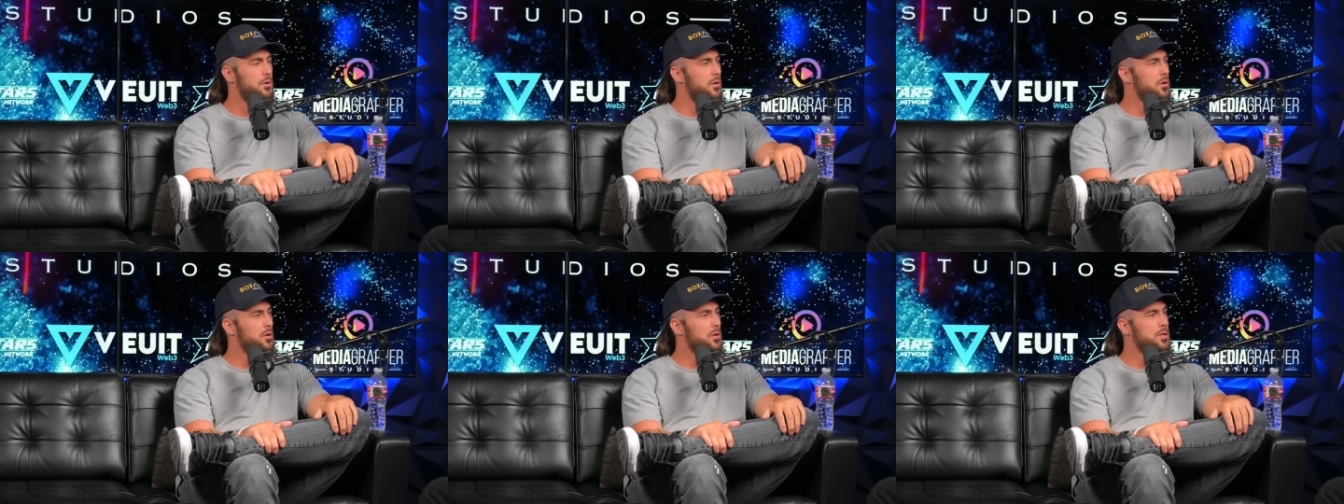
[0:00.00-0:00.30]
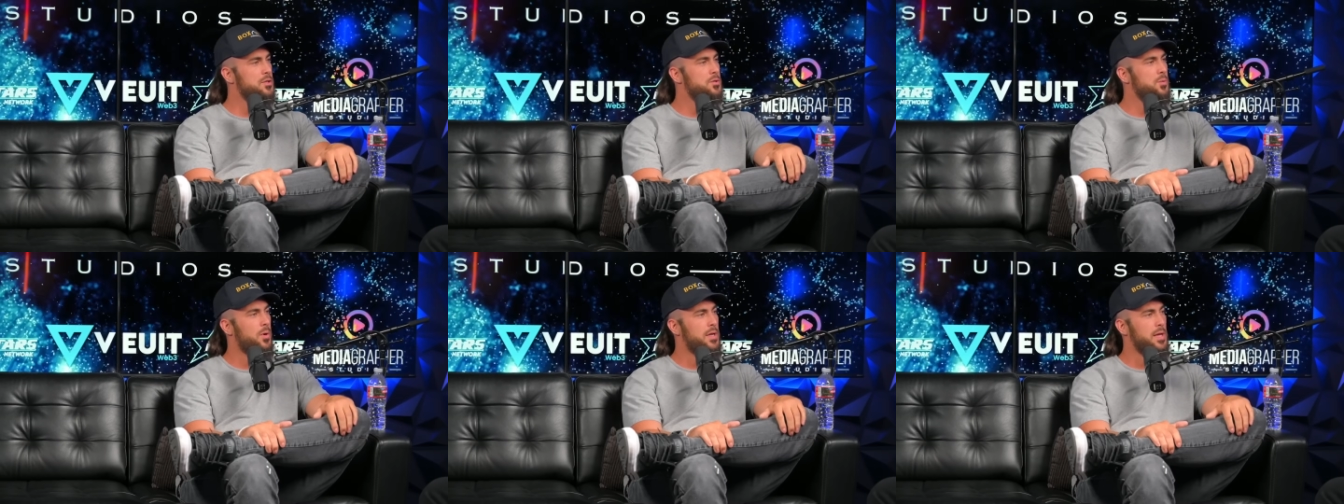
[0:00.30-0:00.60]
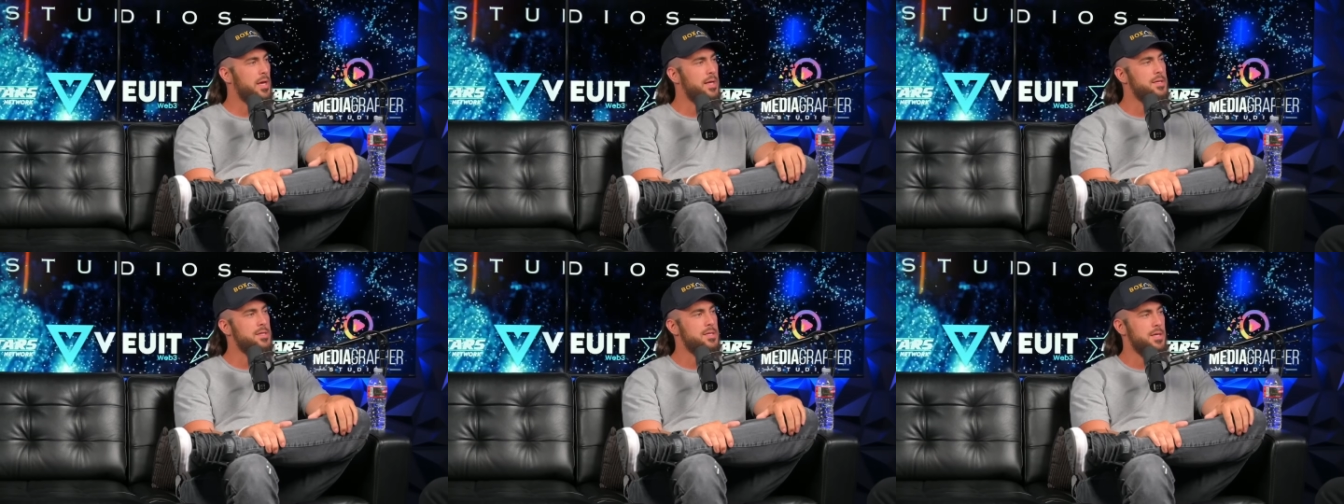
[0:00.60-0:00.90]
early
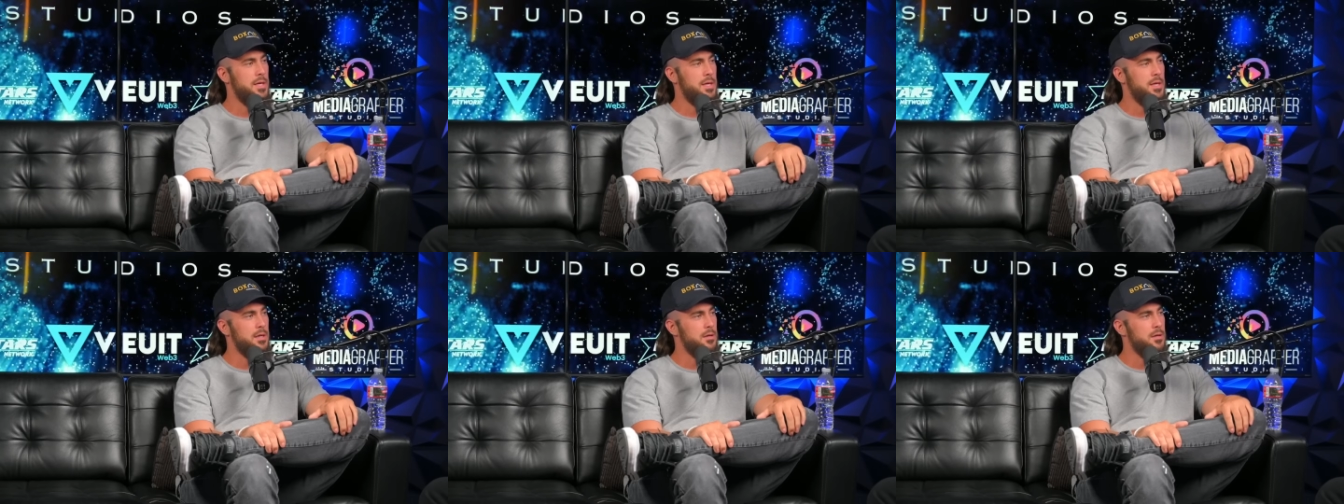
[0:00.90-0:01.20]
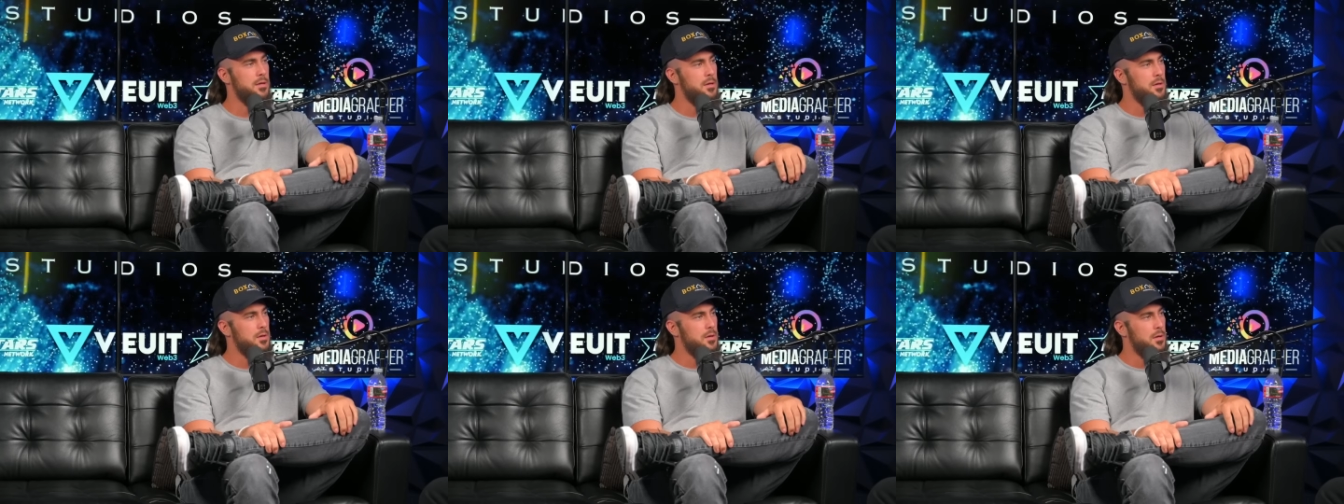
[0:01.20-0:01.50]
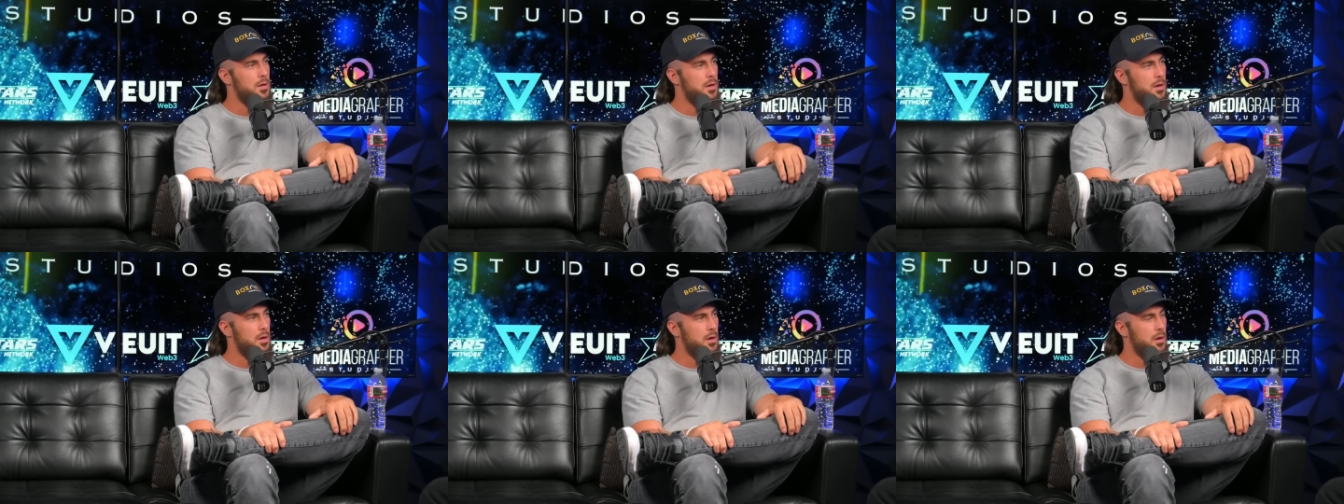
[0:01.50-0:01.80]
twenty eighteen,
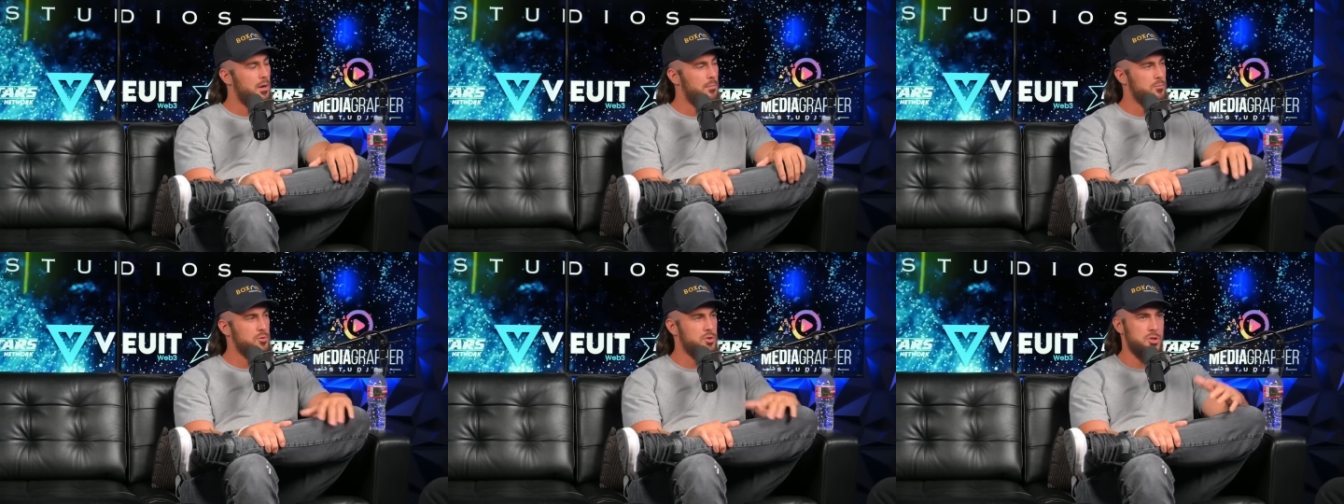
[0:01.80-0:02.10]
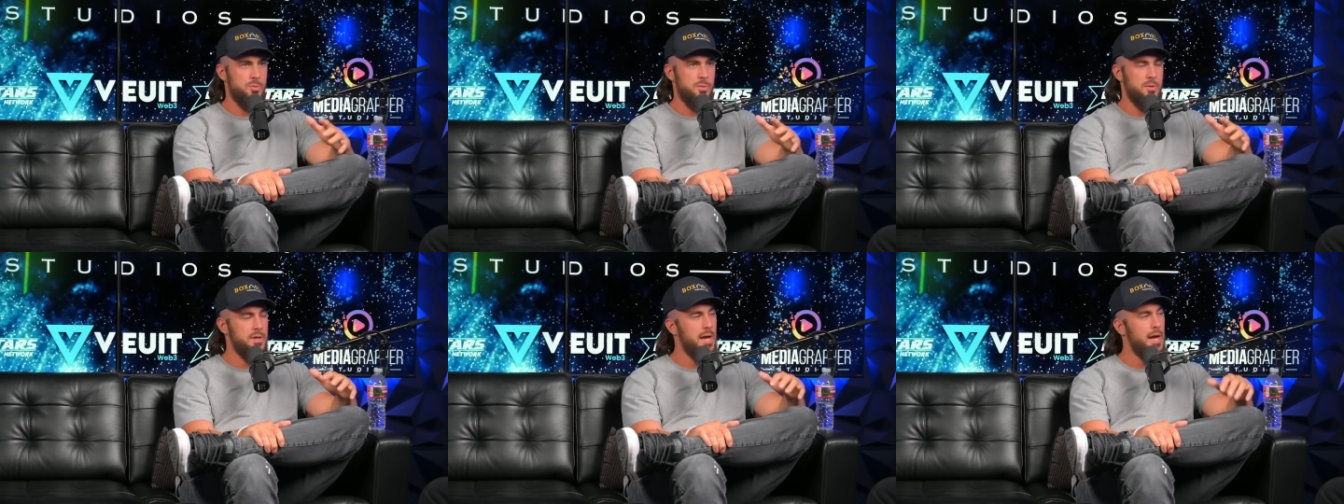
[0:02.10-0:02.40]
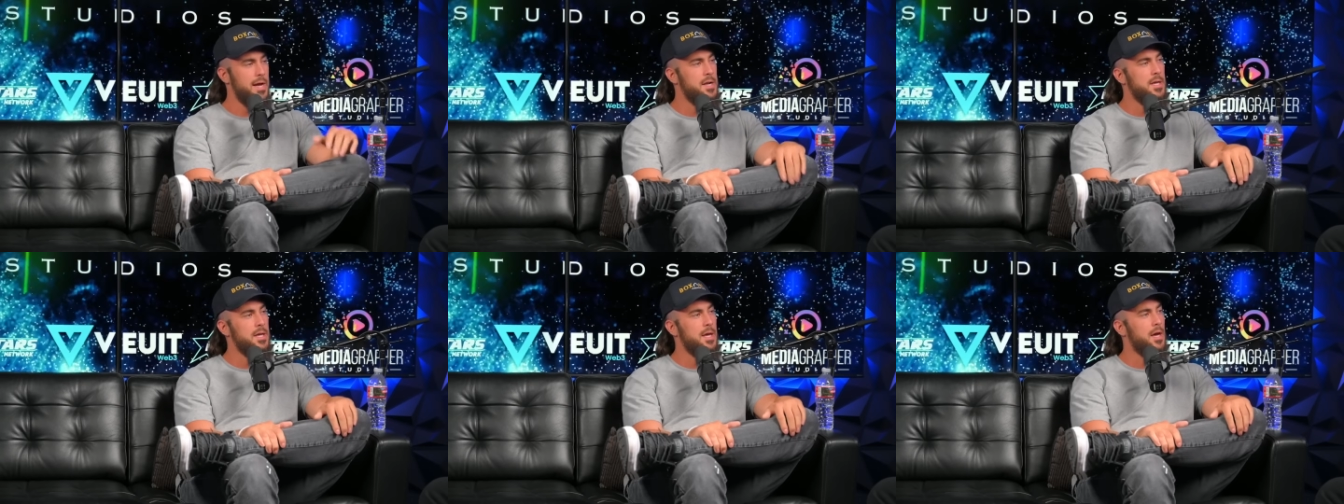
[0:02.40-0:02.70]
um, just with the
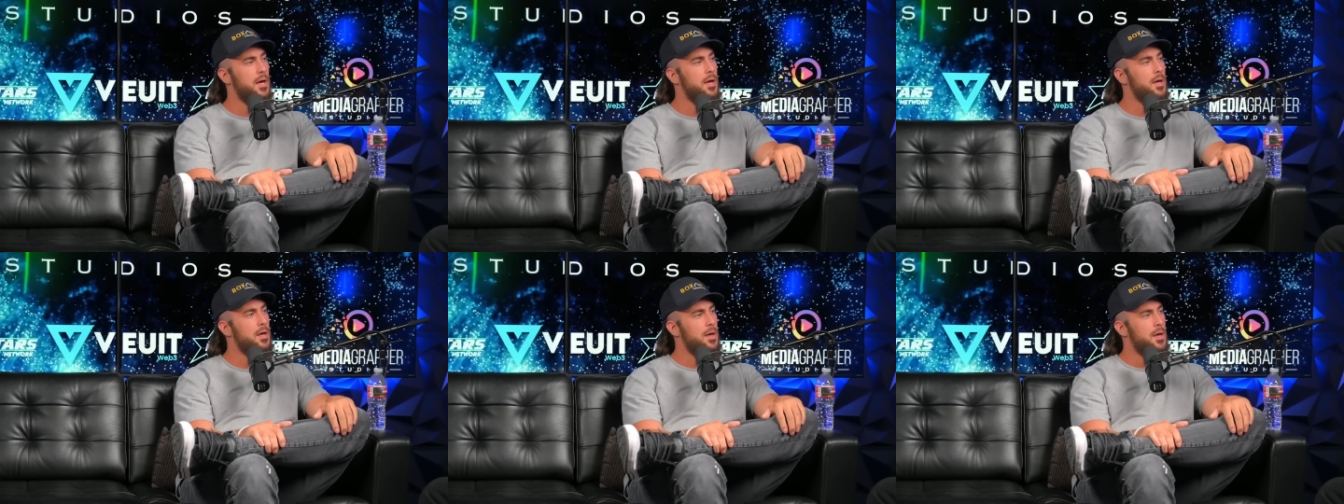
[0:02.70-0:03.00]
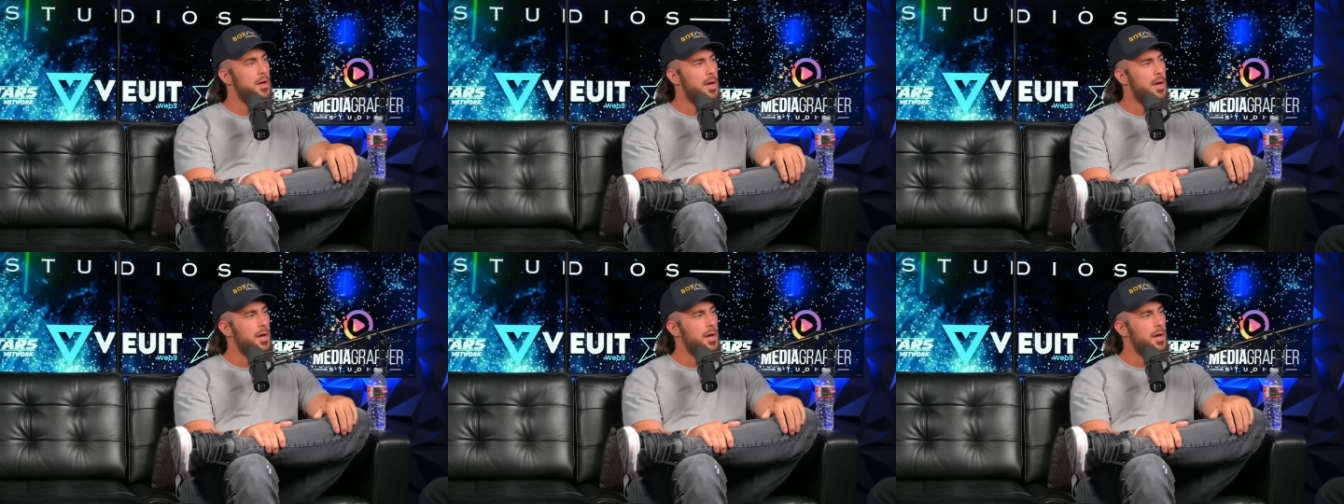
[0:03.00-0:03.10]
idea.